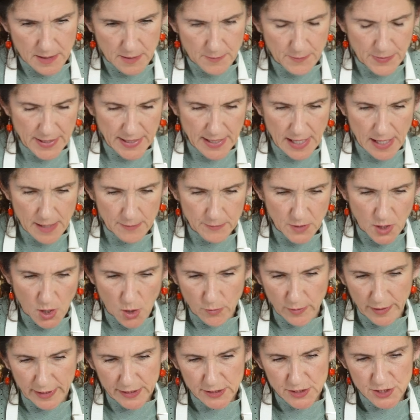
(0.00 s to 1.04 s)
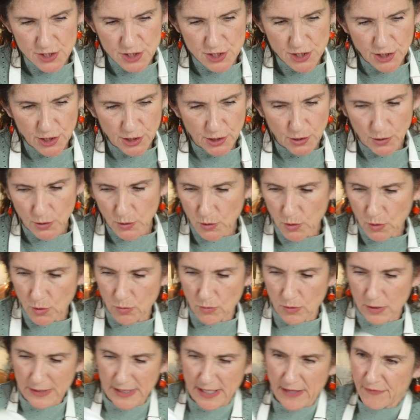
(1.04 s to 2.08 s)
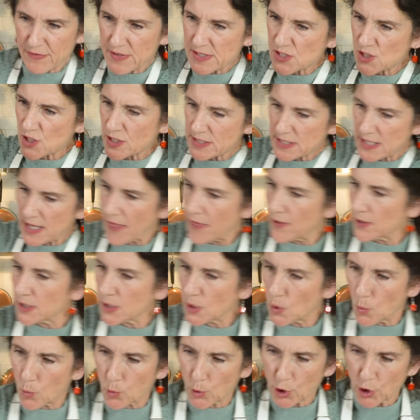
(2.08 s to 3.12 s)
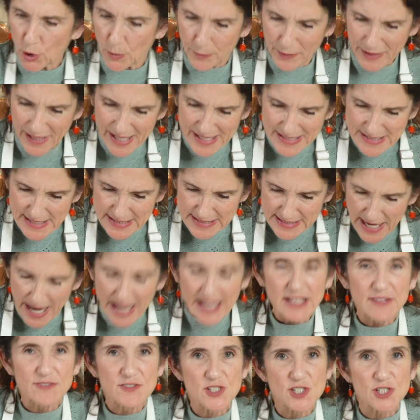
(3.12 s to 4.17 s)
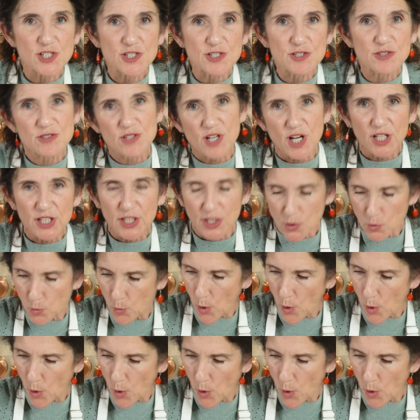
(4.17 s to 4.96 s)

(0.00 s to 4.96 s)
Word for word: but I'm going to give this just another little whirl because it's kind of turned a little